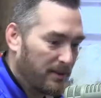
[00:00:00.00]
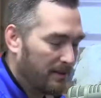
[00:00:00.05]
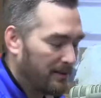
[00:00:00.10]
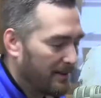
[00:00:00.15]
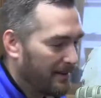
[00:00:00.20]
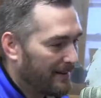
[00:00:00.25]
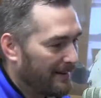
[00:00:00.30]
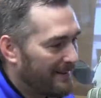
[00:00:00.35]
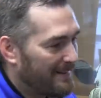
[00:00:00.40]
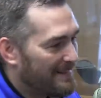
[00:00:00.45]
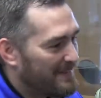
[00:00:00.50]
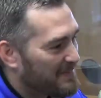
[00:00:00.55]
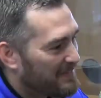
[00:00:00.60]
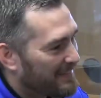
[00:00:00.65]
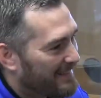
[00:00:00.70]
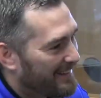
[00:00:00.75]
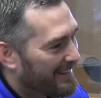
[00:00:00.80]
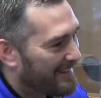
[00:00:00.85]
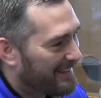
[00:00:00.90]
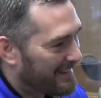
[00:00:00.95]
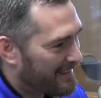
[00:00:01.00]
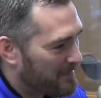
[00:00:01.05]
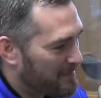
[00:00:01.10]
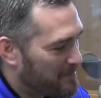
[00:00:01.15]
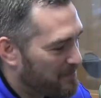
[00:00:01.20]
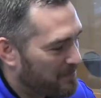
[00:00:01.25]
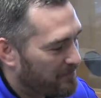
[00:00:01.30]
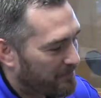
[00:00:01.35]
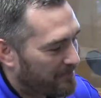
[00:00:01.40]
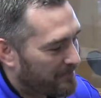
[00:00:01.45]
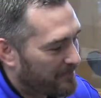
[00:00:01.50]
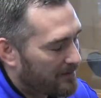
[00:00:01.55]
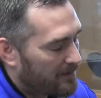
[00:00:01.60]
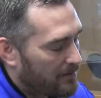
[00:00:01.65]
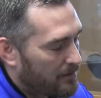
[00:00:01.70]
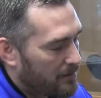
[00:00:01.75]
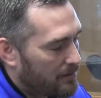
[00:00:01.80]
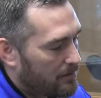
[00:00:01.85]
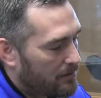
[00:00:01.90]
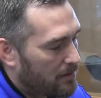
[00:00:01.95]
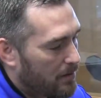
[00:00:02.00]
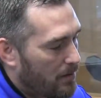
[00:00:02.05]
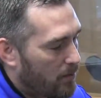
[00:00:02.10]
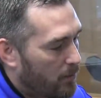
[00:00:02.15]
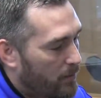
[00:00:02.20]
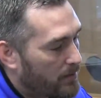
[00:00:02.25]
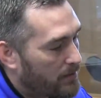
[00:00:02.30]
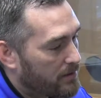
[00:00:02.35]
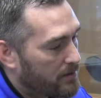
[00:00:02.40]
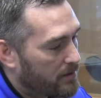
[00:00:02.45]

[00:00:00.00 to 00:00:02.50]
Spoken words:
I went